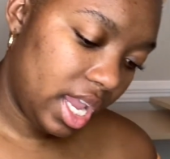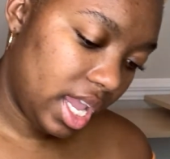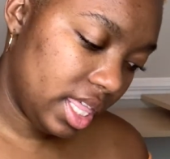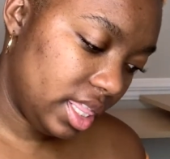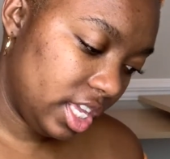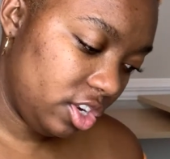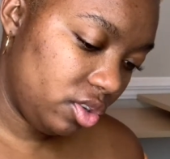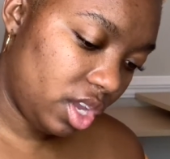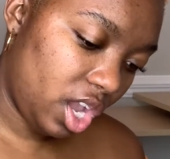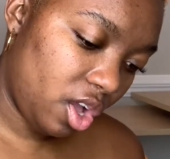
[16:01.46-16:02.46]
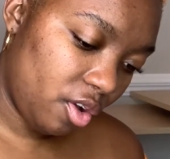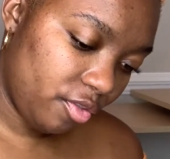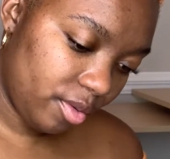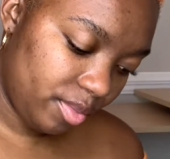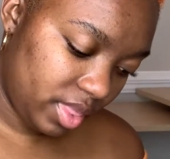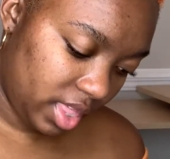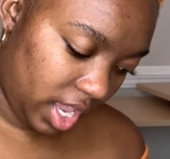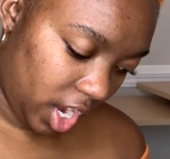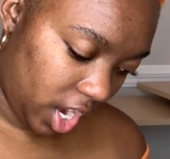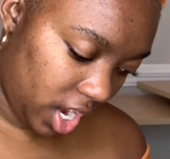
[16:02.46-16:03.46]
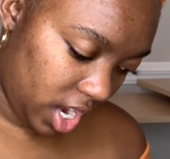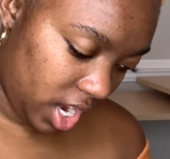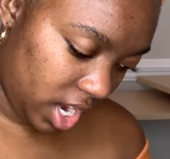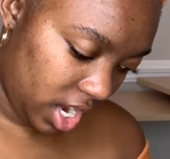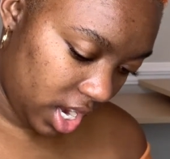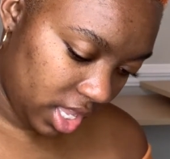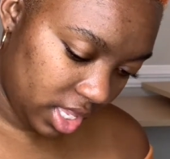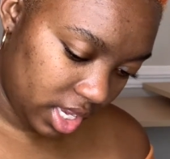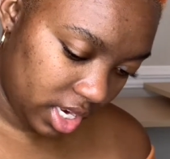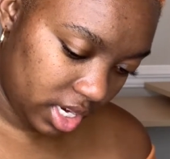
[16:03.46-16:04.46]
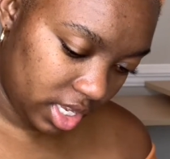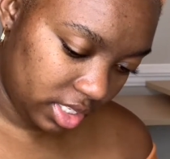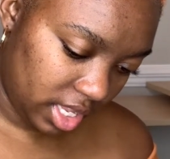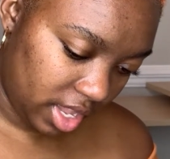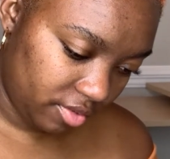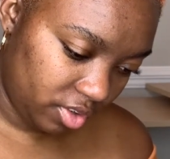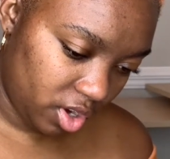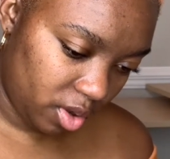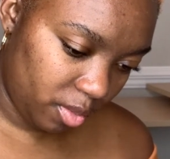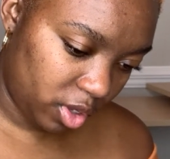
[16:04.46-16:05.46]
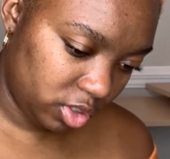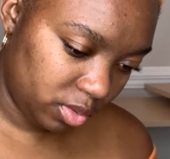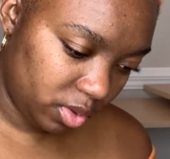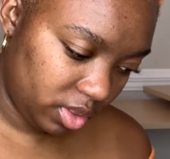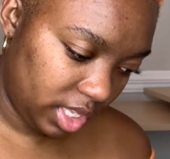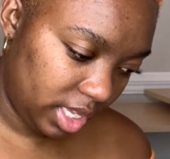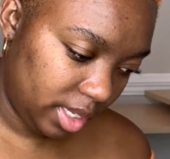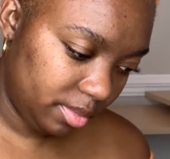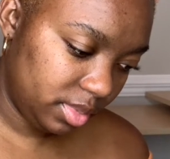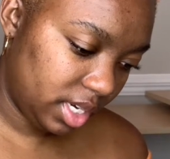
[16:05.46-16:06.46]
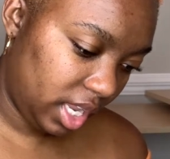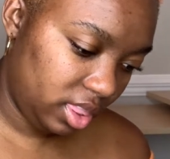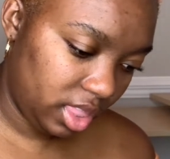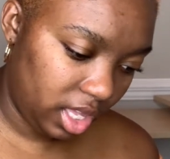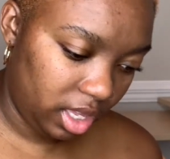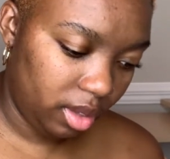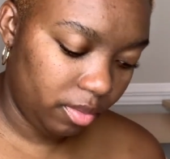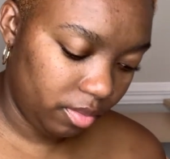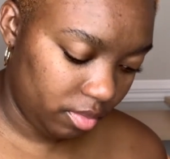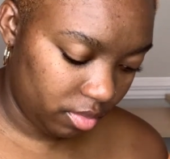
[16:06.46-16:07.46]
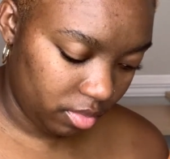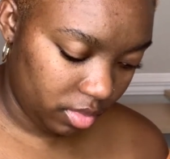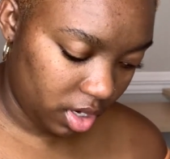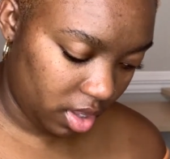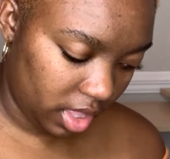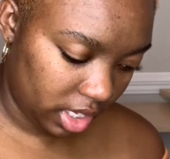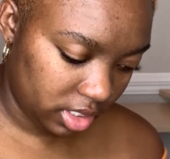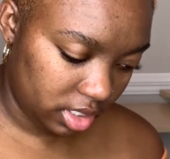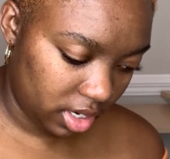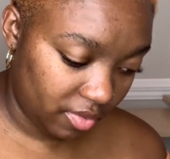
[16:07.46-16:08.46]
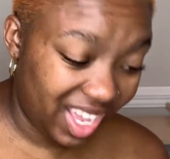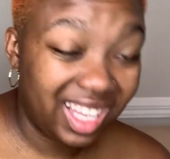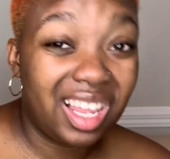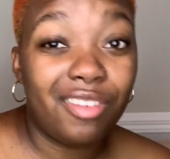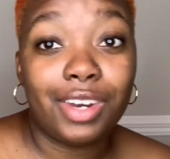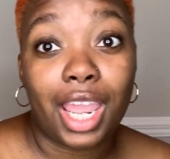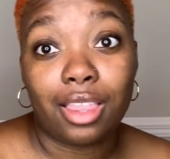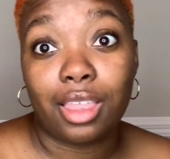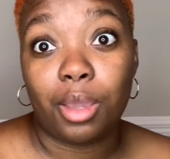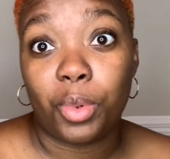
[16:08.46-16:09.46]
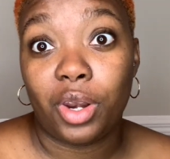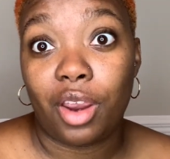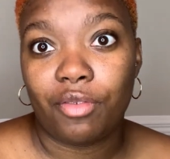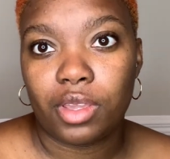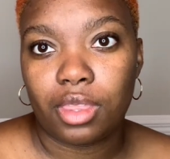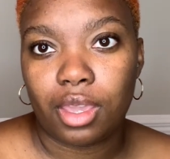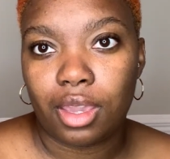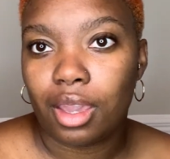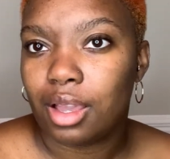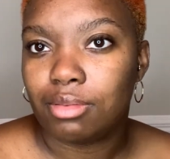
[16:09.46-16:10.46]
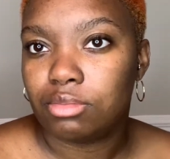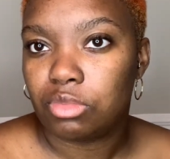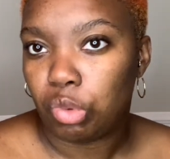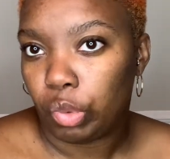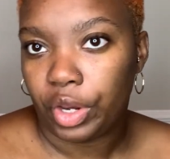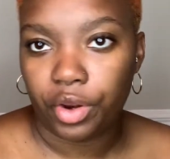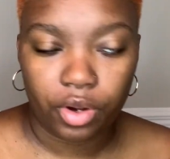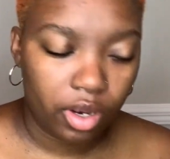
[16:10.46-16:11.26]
And then you can go from there. It does have, you know, multiple themes, night theme, and all that good stuff. I love night theme on everything. Weird.